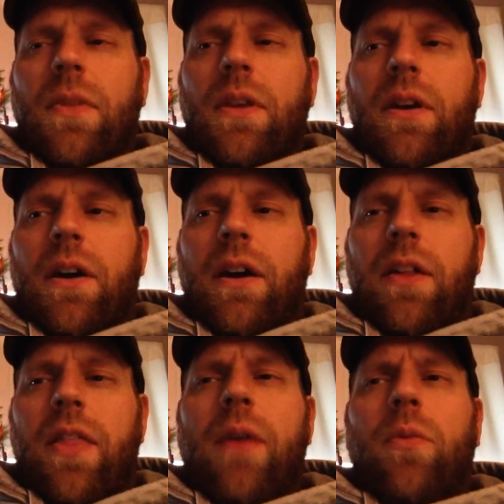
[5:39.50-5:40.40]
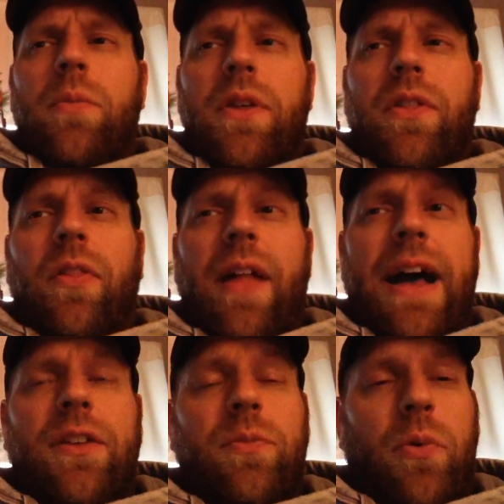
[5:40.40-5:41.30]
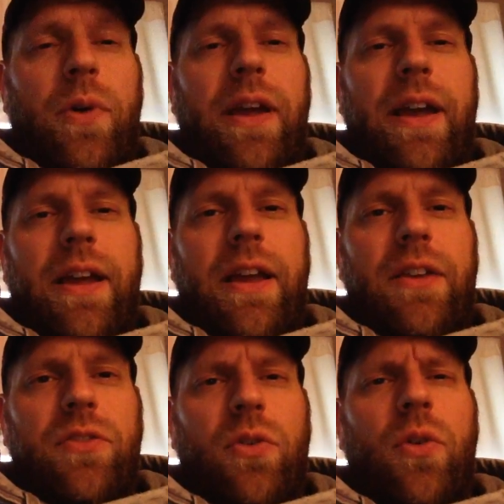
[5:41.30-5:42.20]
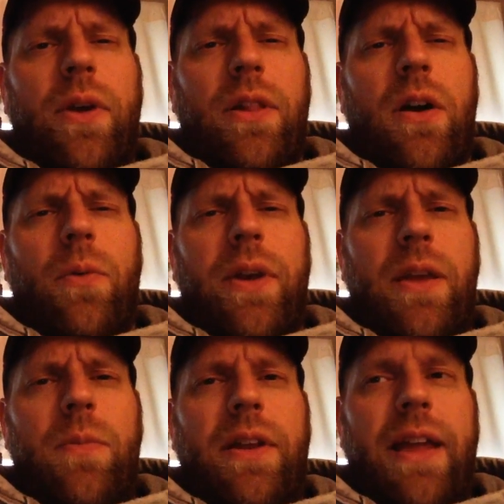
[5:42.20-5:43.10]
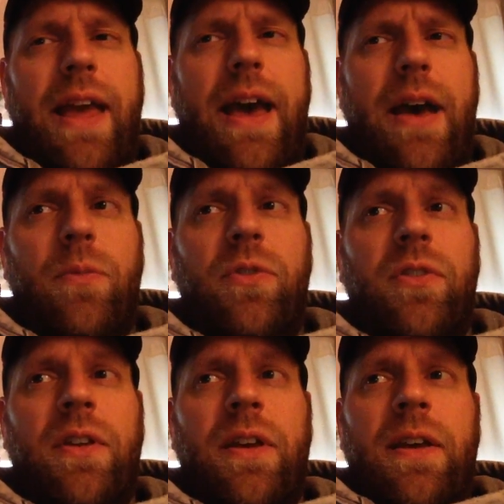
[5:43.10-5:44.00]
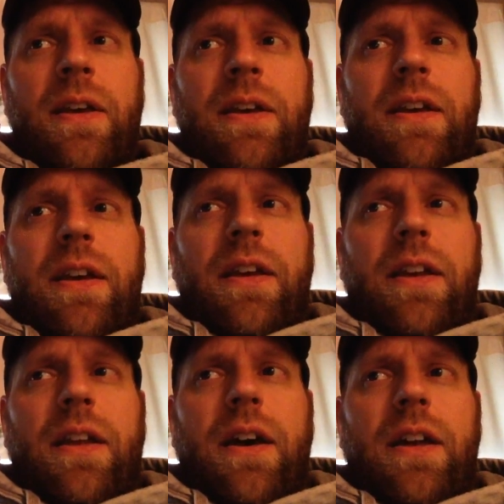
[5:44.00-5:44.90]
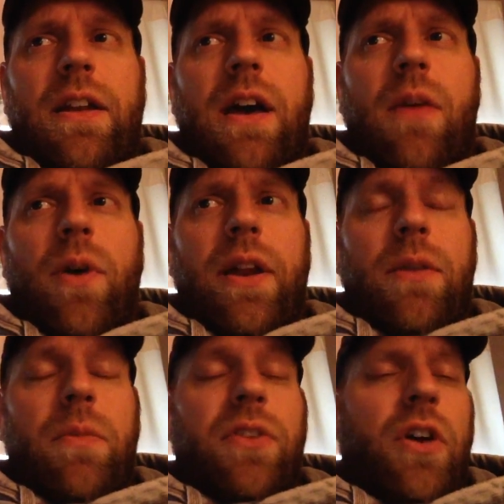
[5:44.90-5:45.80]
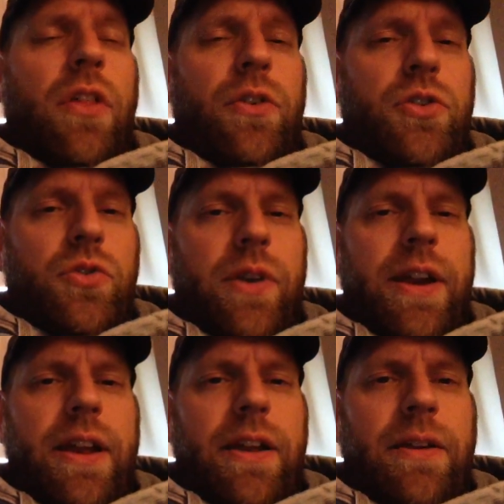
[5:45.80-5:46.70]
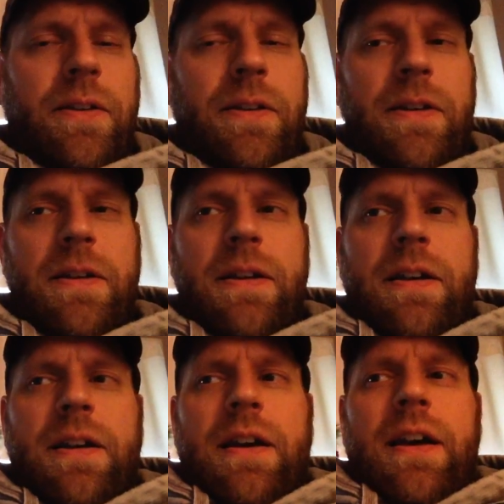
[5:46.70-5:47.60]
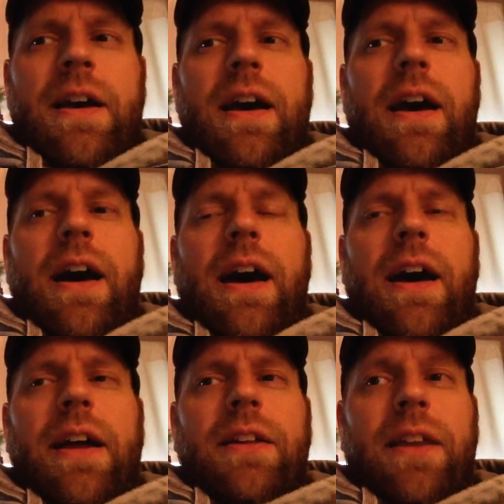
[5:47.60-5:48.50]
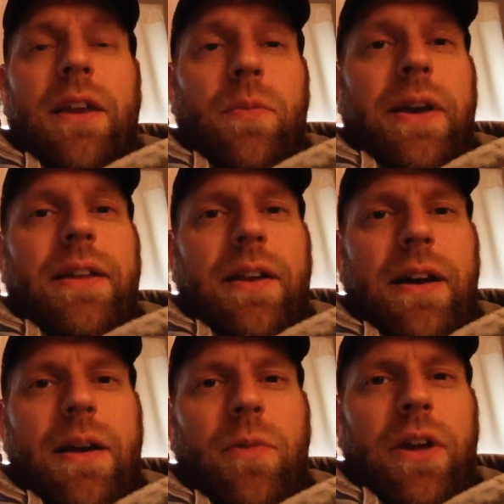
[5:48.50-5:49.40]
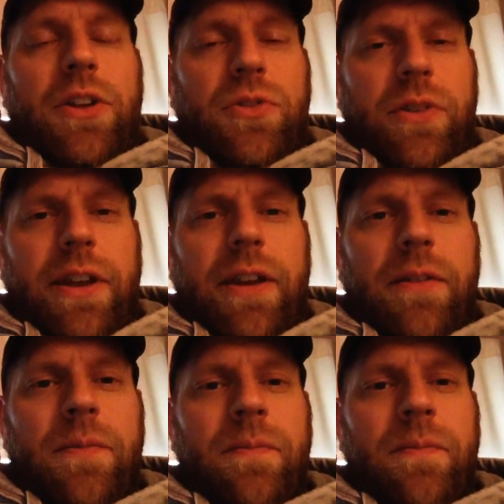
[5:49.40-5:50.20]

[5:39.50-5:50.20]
That would be the last point, I guess. So going along with keeping the abs and not wanting to miss other training, I take my time when I train.